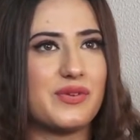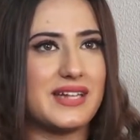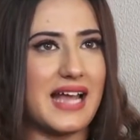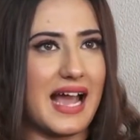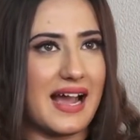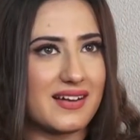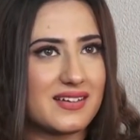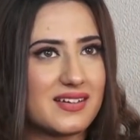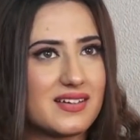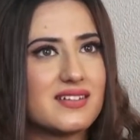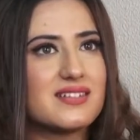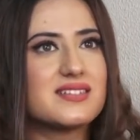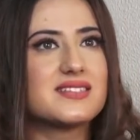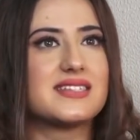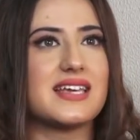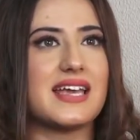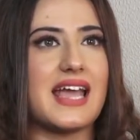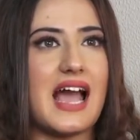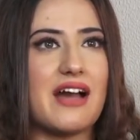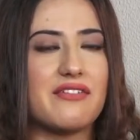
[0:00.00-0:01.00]
with actors.
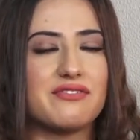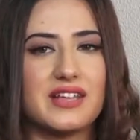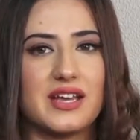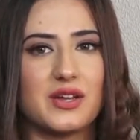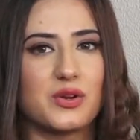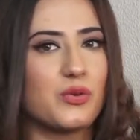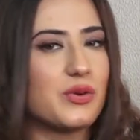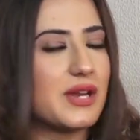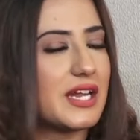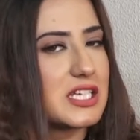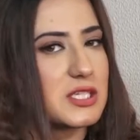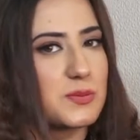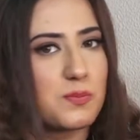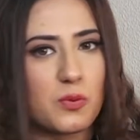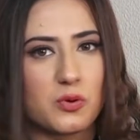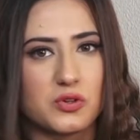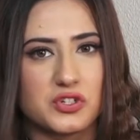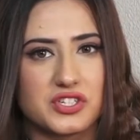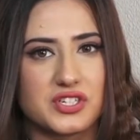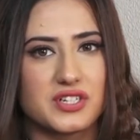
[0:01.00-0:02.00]
They have their own
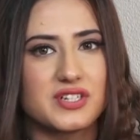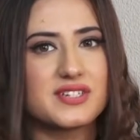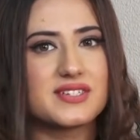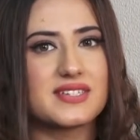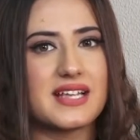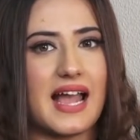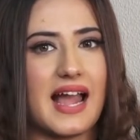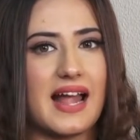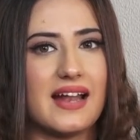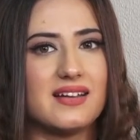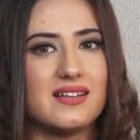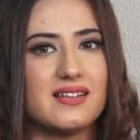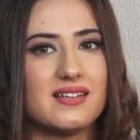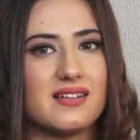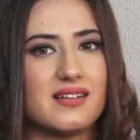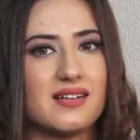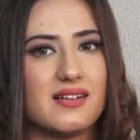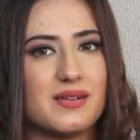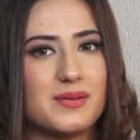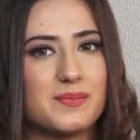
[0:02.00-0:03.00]
exposures
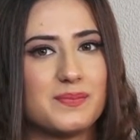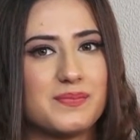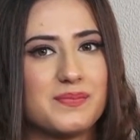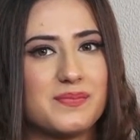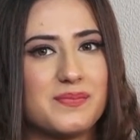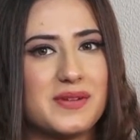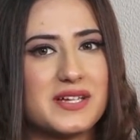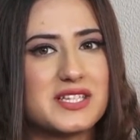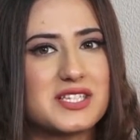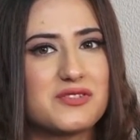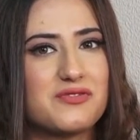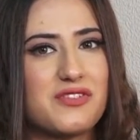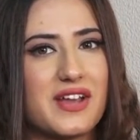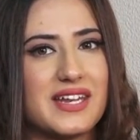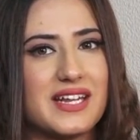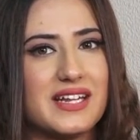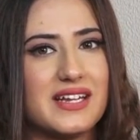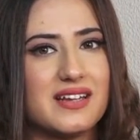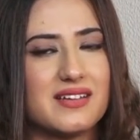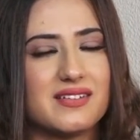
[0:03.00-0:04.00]
and it's
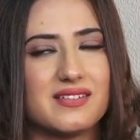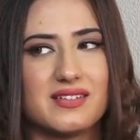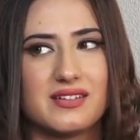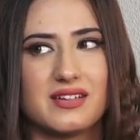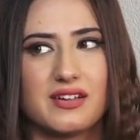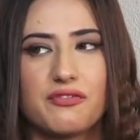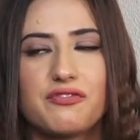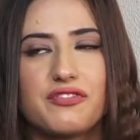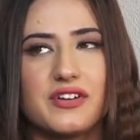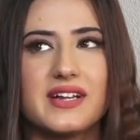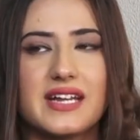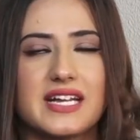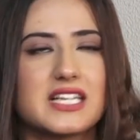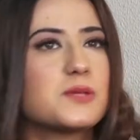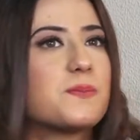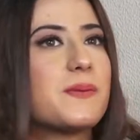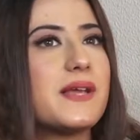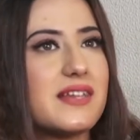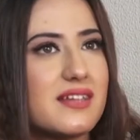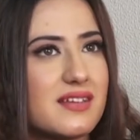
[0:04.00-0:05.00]
very different
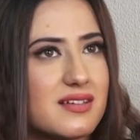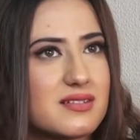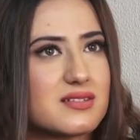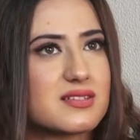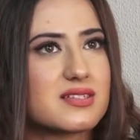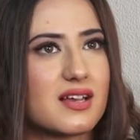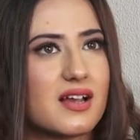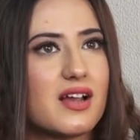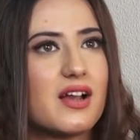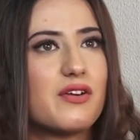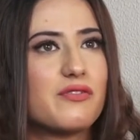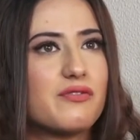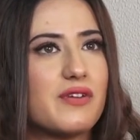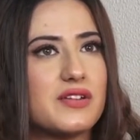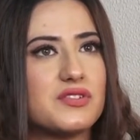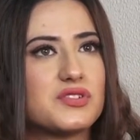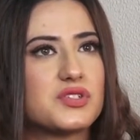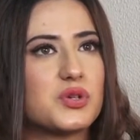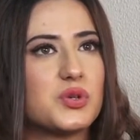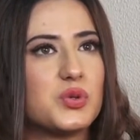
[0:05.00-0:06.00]
experience
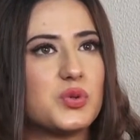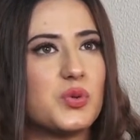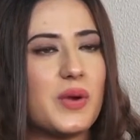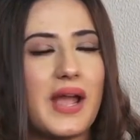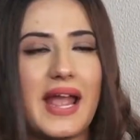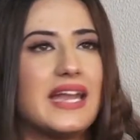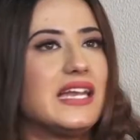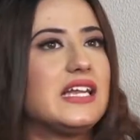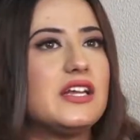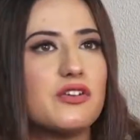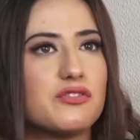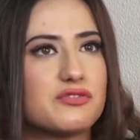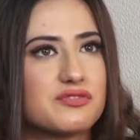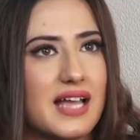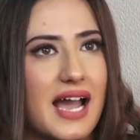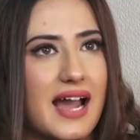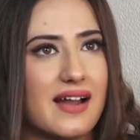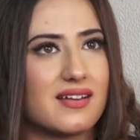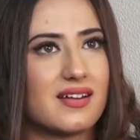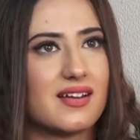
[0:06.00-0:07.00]
once you do any of
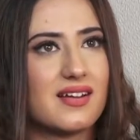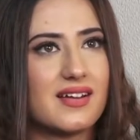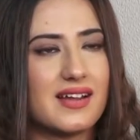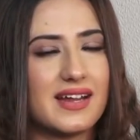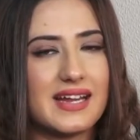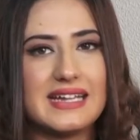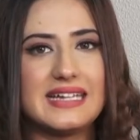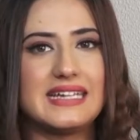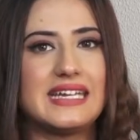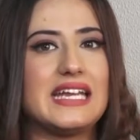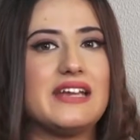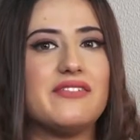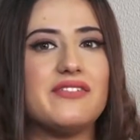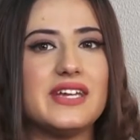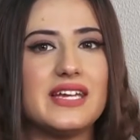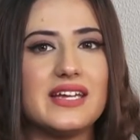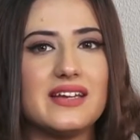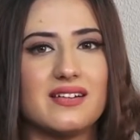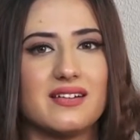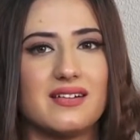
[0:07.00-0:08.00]
that. In
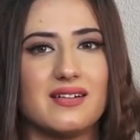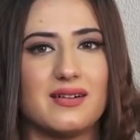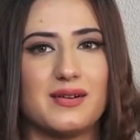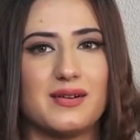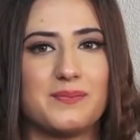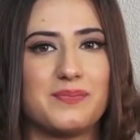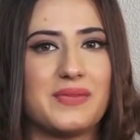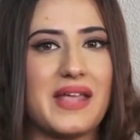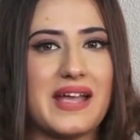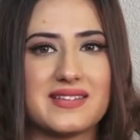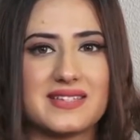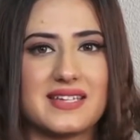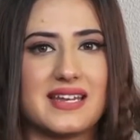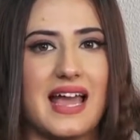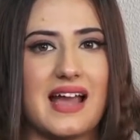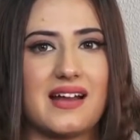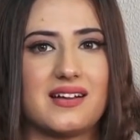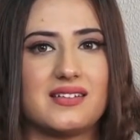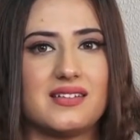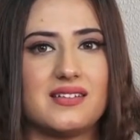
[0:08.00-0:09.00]
TV, as an
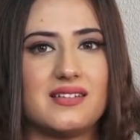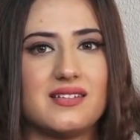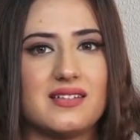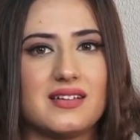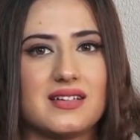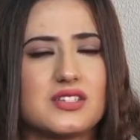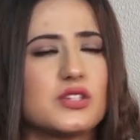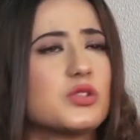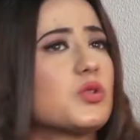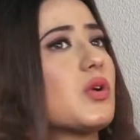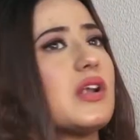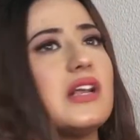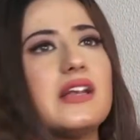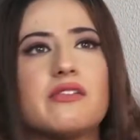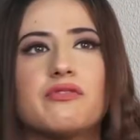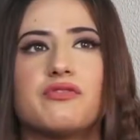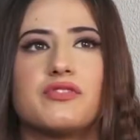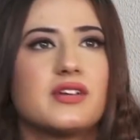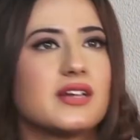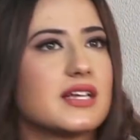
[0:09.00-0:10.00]
actor, it's a total
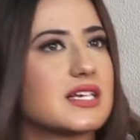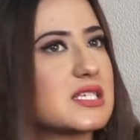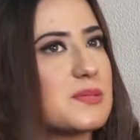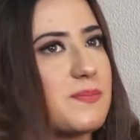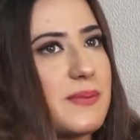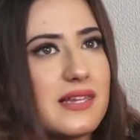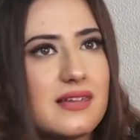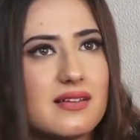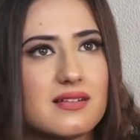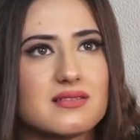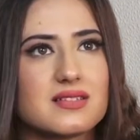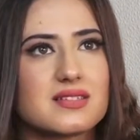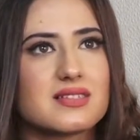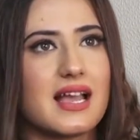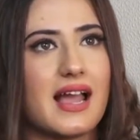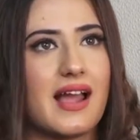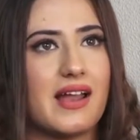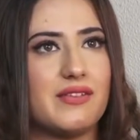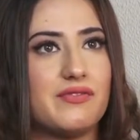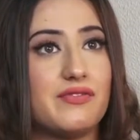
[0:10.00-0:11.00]
different experience.
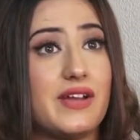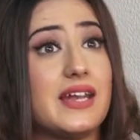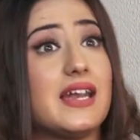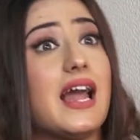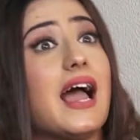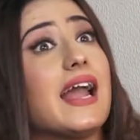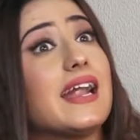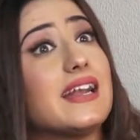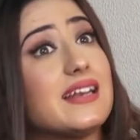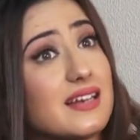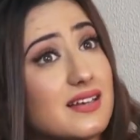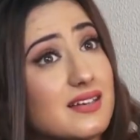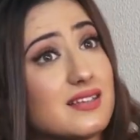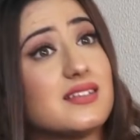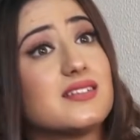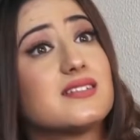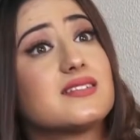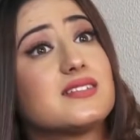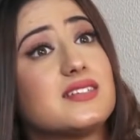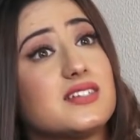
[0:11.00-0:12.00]
And when I did
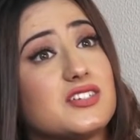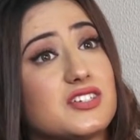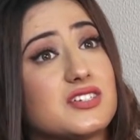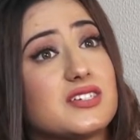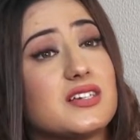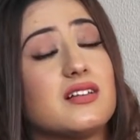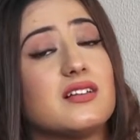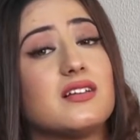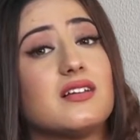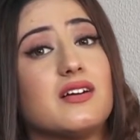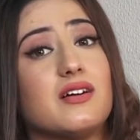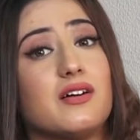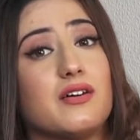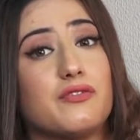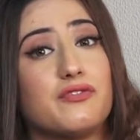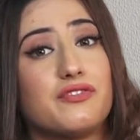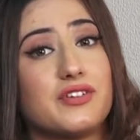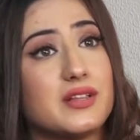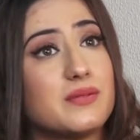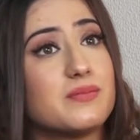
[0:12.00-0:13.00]
this digital
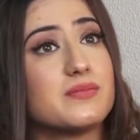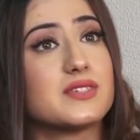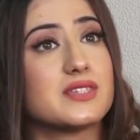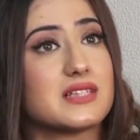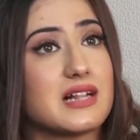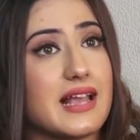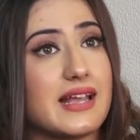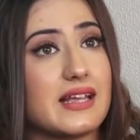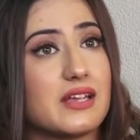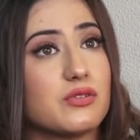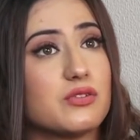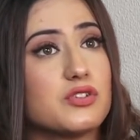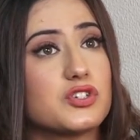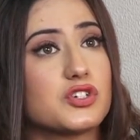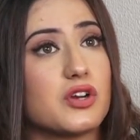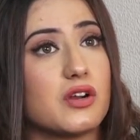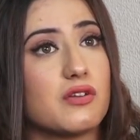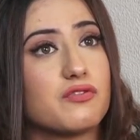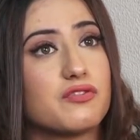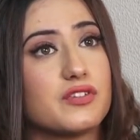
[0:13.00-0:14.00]
films, like, you know,
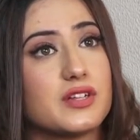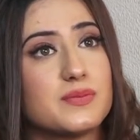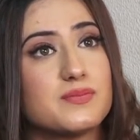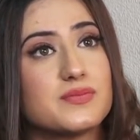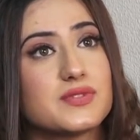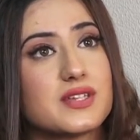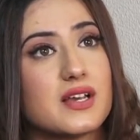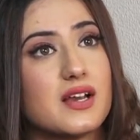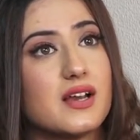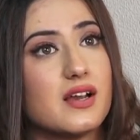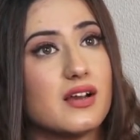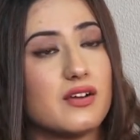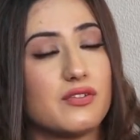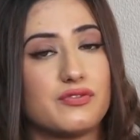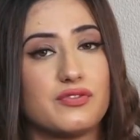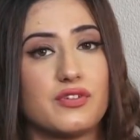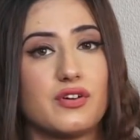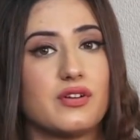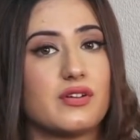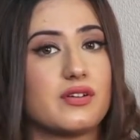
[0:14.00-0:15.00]
short films
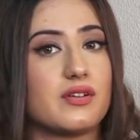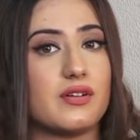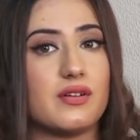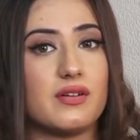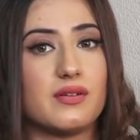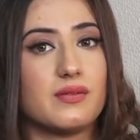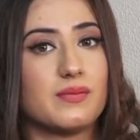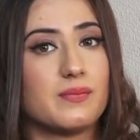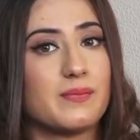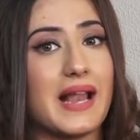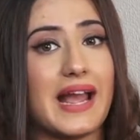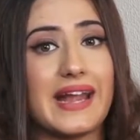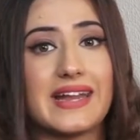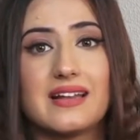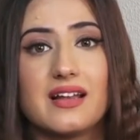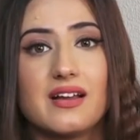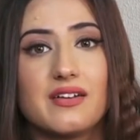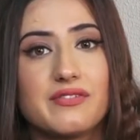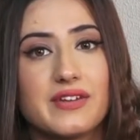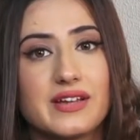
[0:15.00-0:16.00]
for
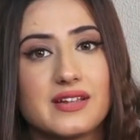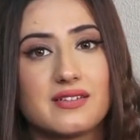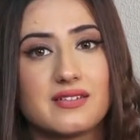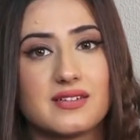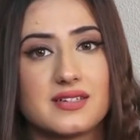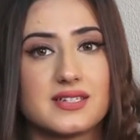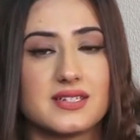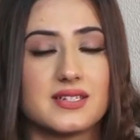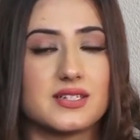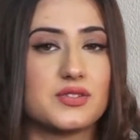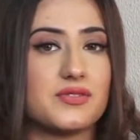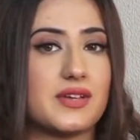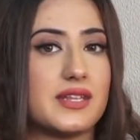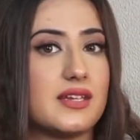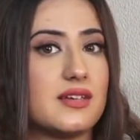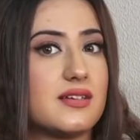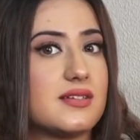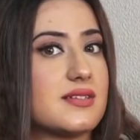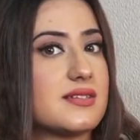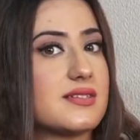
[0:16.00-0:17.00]
Blind Love, whether it is,
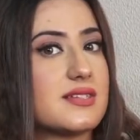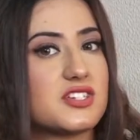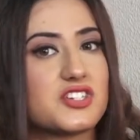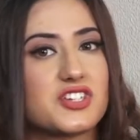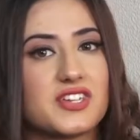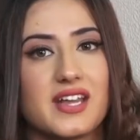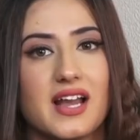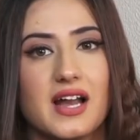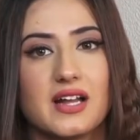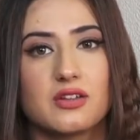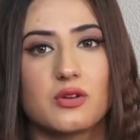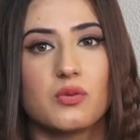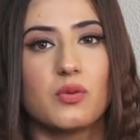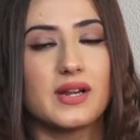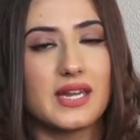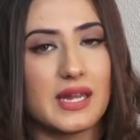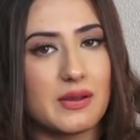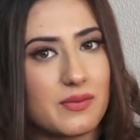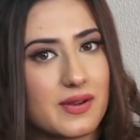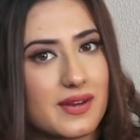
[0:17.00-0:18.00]
Ishqiyat or
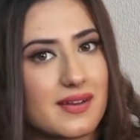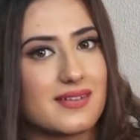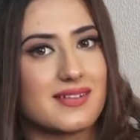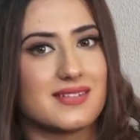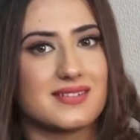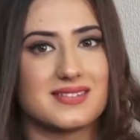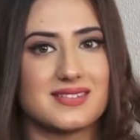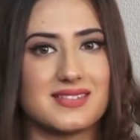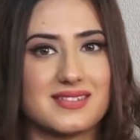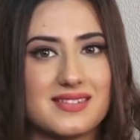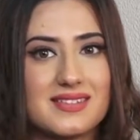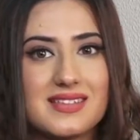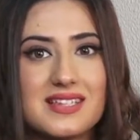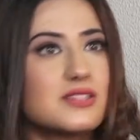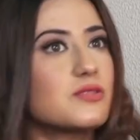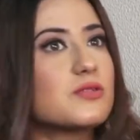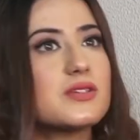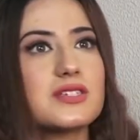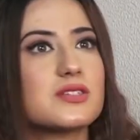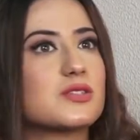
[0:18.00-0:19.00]
whatever it is,
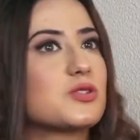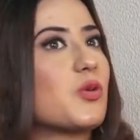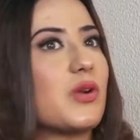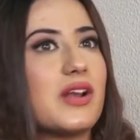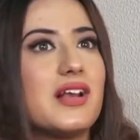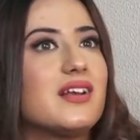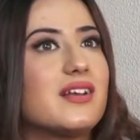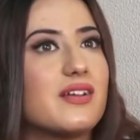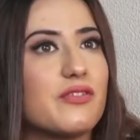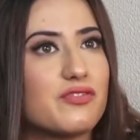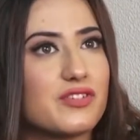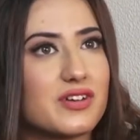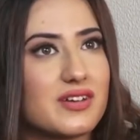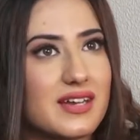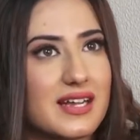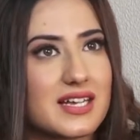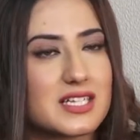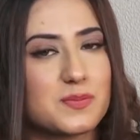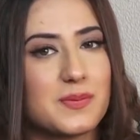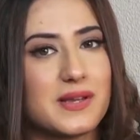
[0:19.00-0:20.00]
this was total
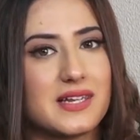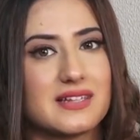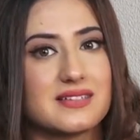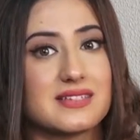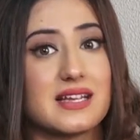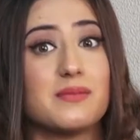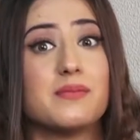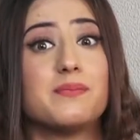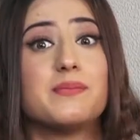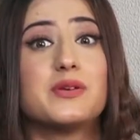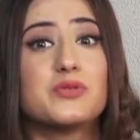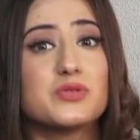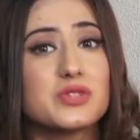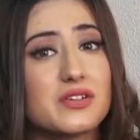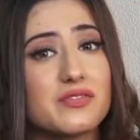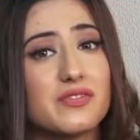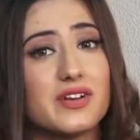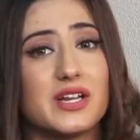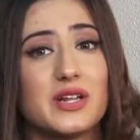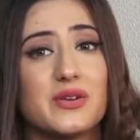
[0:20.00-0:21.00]
different experience. And
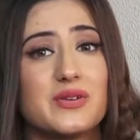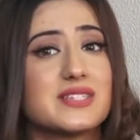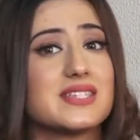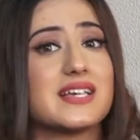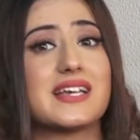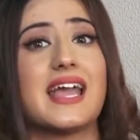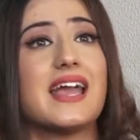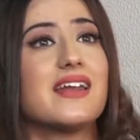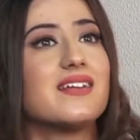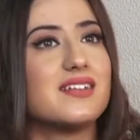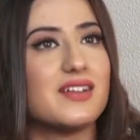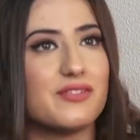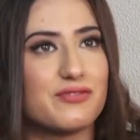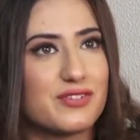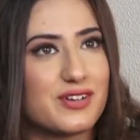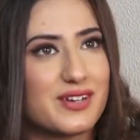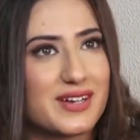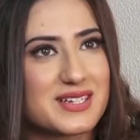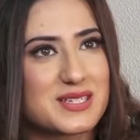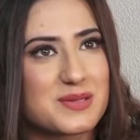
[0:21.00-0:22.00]
music video is again a
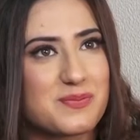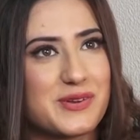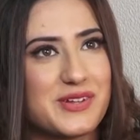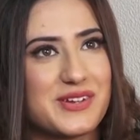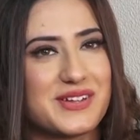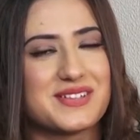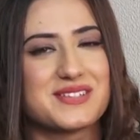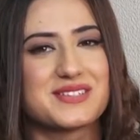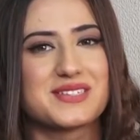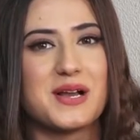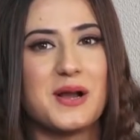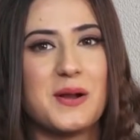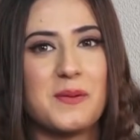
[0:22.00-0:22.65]
different experience.